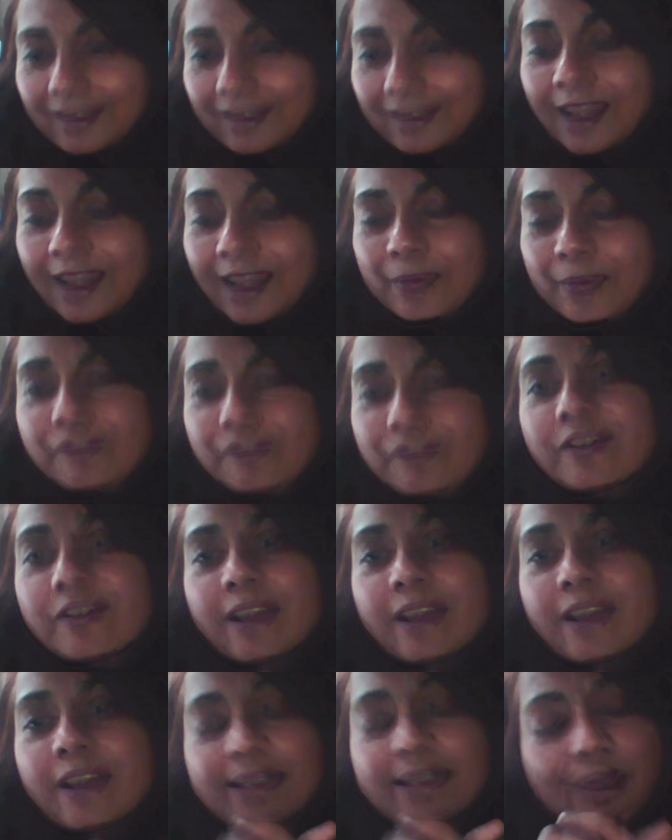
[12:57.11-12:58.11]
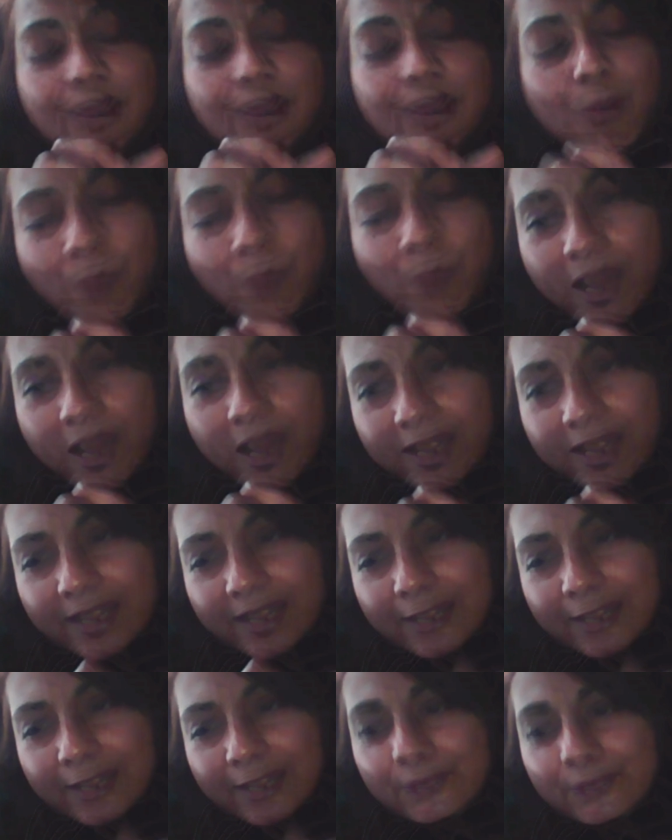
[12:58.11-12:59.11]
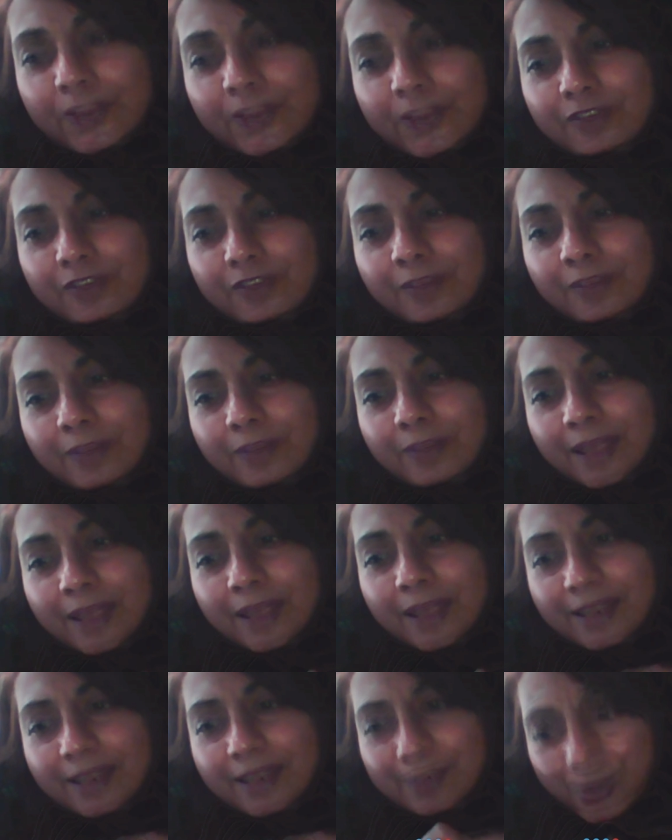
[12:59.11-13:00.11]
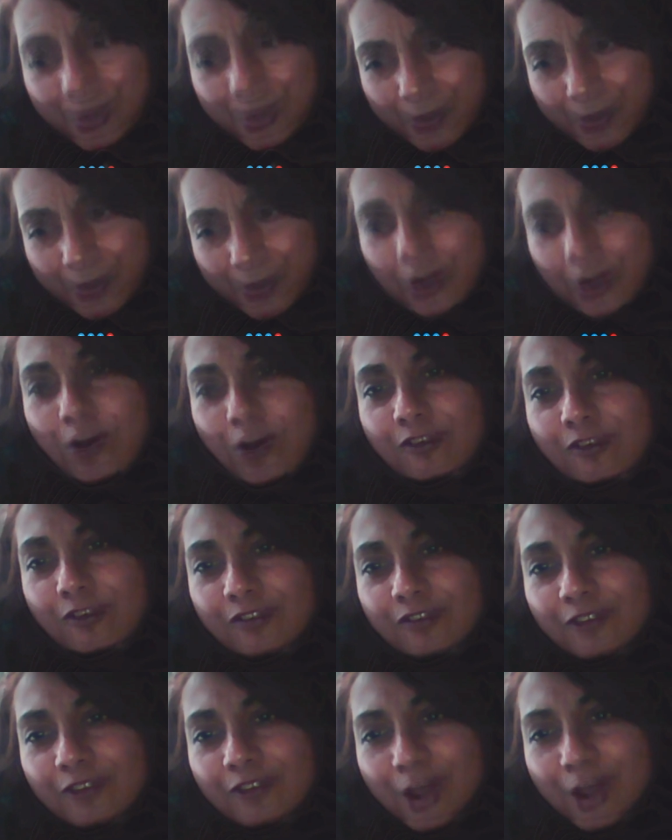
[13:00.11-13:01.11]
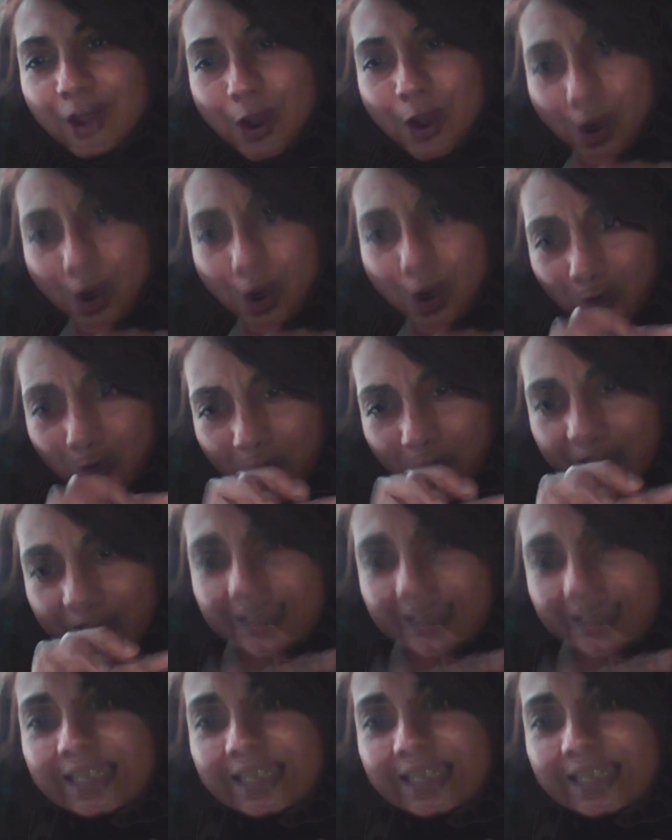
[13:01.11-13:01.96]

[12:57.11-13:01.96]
I would find one little twig of the plant broken off, or one